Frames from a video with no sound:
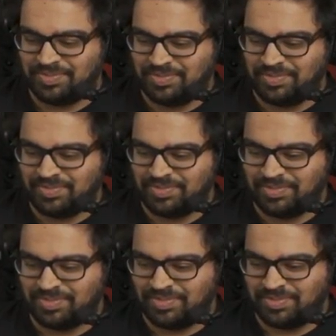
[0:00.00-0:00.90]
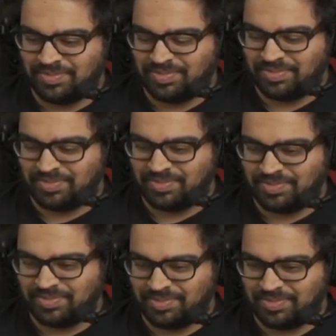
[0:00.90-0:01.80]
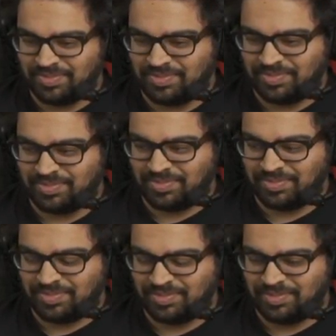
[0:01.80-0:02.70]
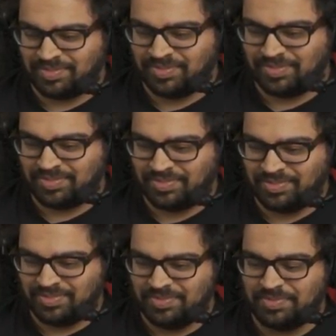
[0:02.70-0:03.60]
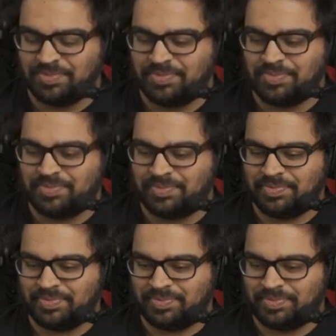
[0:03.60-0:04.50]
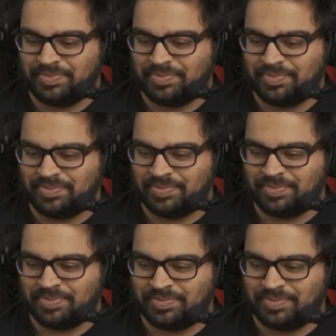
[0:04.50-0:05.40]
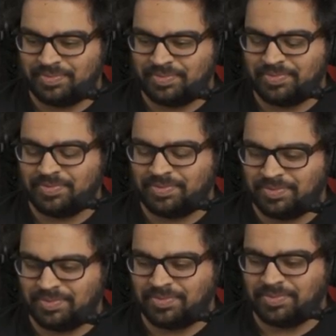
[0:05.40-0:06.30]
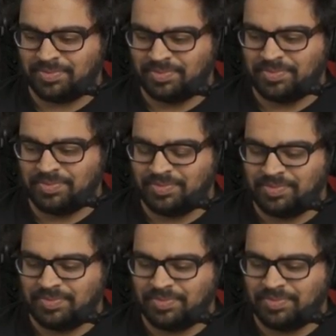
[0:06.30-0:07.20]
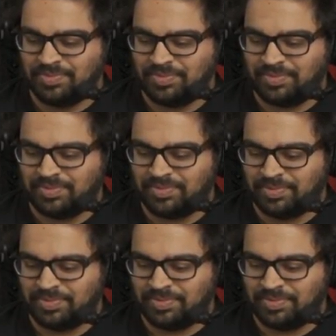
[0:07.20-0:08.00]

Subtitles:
This person isn't speaking.